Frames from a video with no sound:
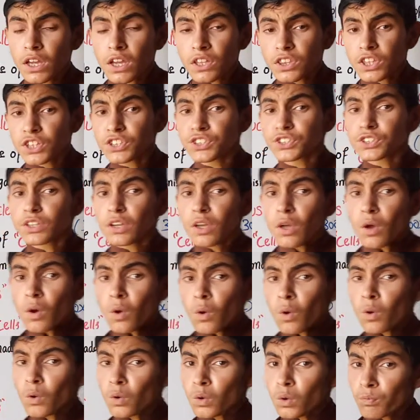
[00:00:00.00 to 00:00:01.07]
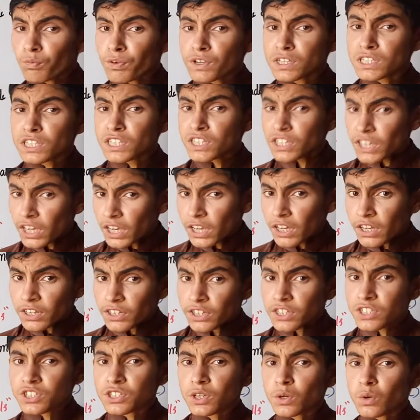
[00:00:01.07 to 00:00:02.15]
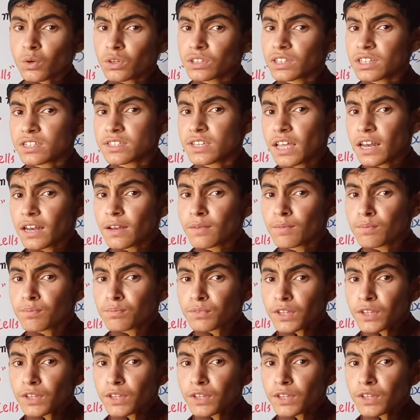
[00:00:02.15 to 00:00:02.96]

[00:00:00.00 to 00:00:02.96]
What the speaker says: That who firstly discovered the cell